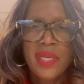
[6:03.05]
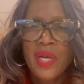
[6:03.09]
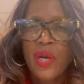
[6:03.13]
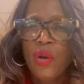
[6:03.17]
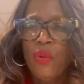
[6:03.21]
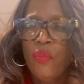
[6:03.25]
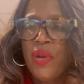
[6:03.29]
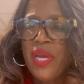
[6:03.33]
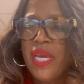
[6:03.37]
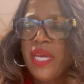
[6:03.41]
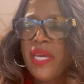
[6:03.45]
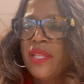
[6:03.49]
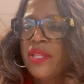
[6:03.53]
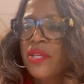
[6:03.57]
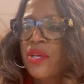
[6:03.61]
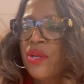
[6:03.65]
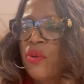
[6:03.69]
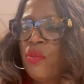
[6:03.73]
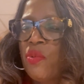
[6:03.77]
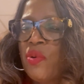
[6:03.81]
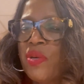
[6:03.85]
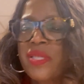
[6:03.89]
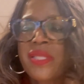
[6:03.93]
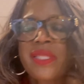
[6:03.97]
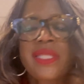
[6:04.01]
we either
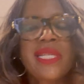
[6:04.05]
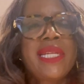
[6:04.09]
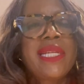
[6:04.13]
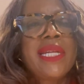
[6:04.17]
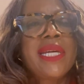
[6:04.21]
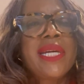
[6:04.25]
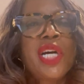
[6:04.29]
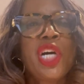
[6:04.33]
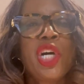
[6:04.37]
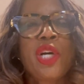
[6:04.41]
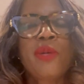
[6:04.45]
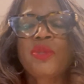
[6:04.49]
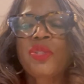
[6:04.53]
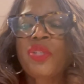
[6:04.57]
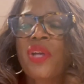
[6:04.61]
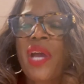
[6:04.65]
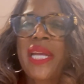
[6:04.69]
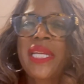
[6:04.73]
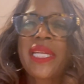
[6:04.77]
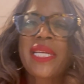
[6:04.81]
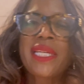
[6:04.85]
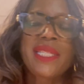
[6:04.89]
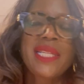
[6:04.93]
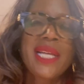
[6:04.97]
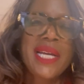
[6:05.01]
were sitting at home trying
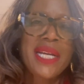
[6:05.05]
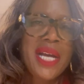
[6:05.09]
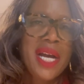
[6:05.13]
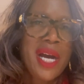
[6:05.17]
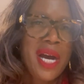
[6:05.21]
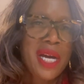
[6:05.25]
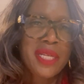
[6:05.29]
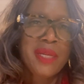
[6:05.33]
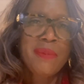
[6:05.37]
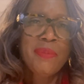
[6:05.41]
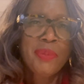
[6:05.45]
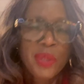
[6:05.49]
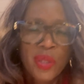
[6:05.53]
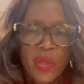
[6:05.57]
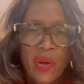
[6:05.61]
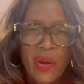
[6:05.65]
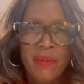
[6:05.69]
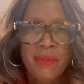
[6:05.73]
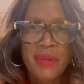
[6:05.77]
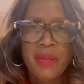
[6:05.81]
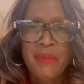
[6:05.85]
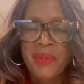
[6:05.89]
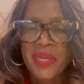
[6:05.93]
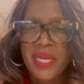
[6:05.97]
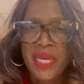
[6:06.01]
to collect
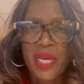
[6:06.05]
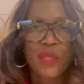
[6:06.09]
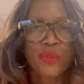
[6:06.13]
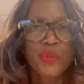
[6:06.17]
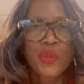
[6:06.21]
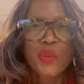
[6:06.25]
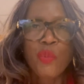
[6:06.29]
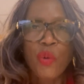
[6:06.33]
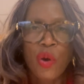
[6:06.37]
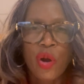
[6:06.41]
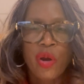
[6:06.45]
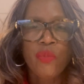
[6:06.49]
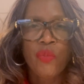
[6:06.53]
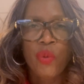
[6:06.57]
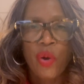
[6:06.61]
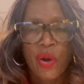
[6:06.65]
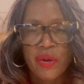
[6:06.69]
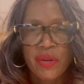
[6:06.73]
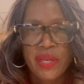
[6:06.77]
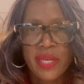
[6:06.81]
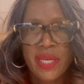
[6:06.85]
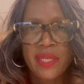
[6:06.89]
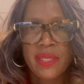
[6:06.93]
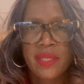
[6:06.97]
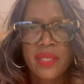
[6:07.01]
unemployment because we weren't
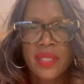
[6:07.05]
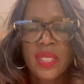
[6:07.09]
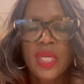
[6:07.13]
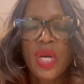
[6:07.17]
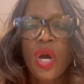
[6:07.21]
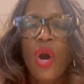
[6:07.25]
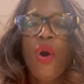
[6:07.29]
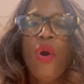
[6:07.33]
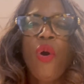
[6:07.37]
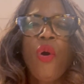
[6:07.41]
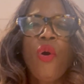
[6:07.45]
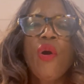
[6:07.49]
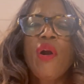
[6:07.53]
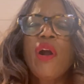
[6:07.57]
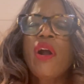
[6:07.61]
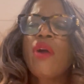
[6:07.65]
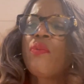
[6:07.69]
working, or